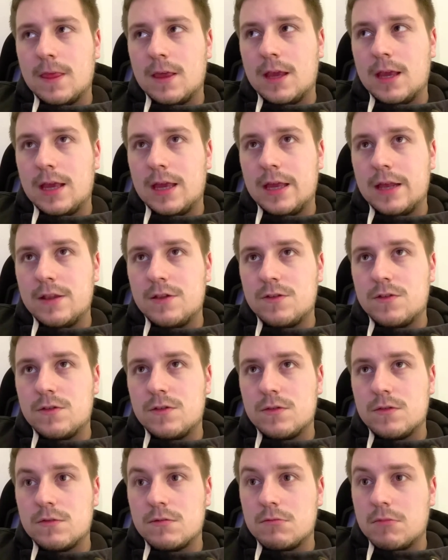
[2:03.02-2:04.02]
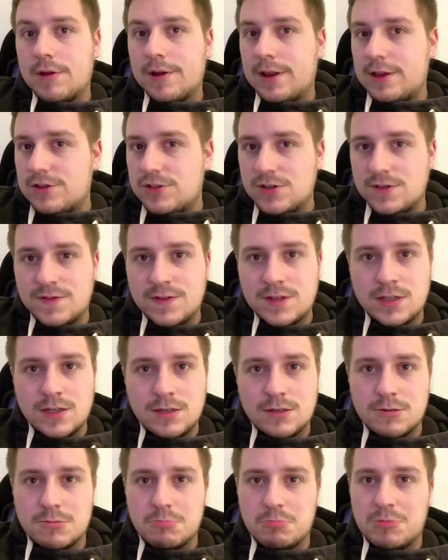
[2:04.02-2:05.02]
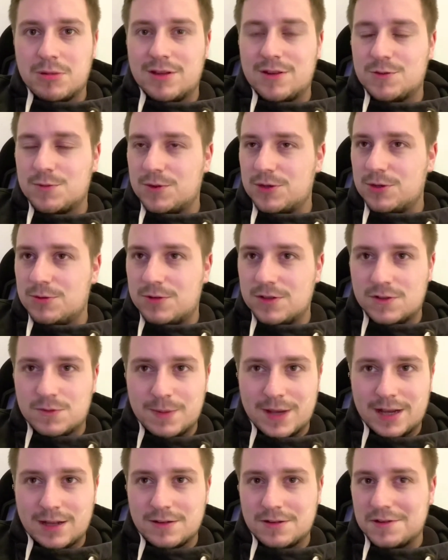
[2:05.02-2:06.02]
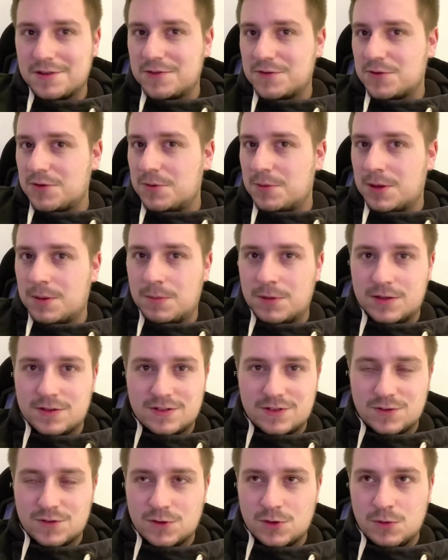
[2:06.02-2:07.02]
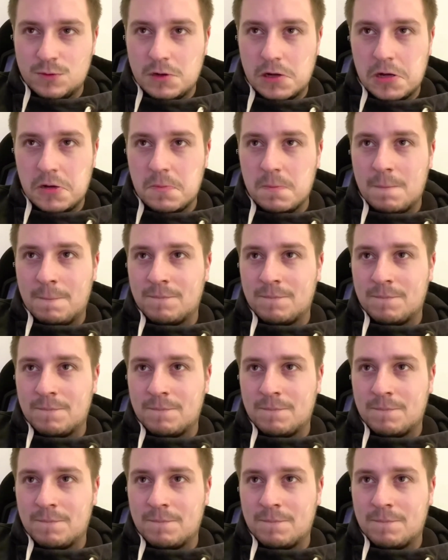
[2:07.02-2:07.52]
it's an SUV. It's what you'd expect. It's going to be amazing at the school run.